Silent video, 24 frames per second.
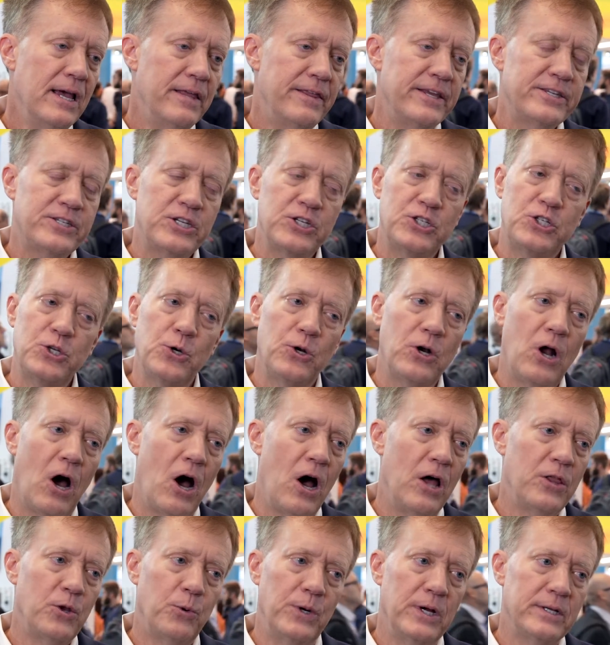This is doing
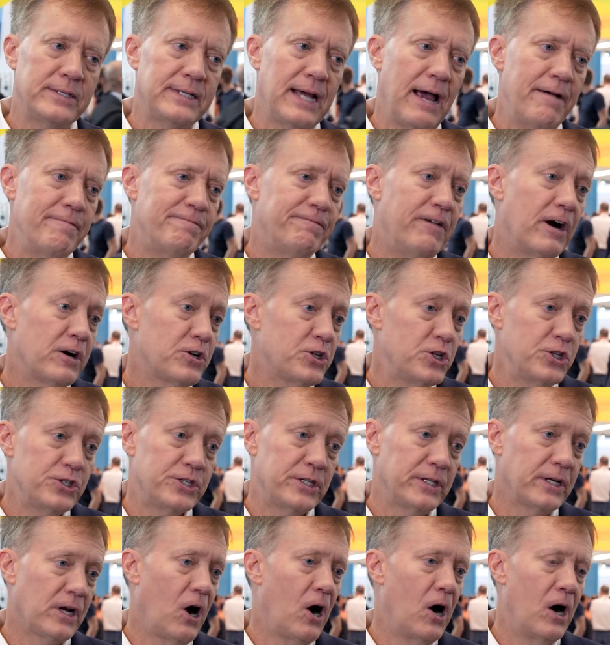all the real-time functions
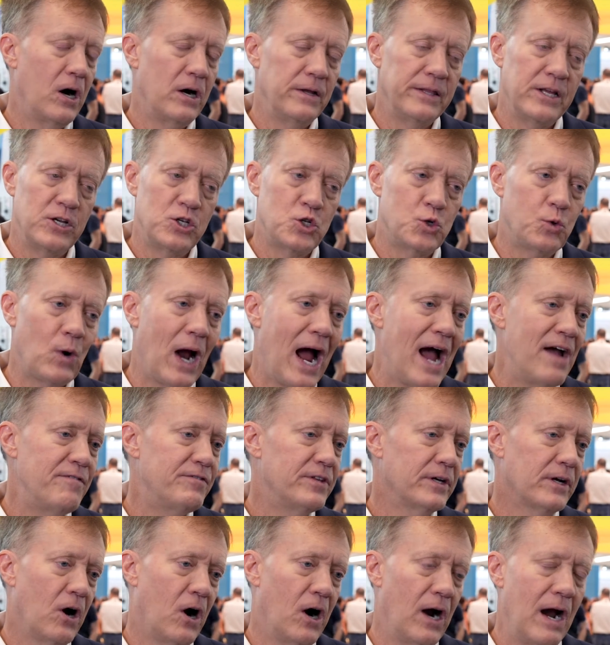in the car that drive
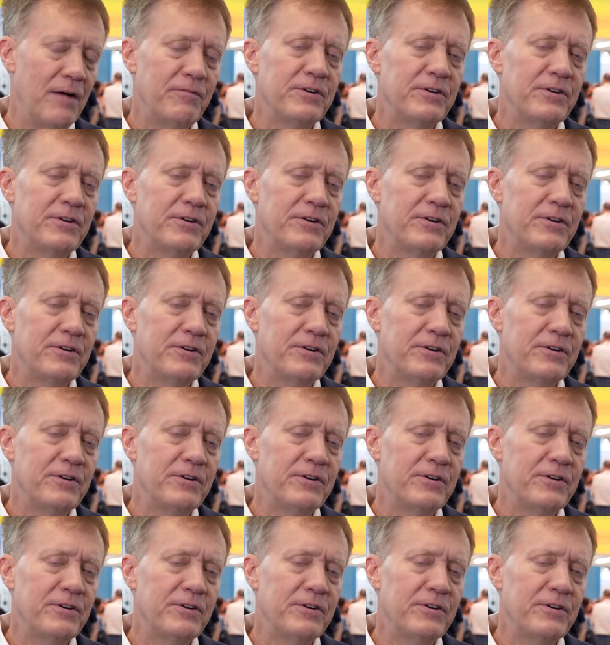the car.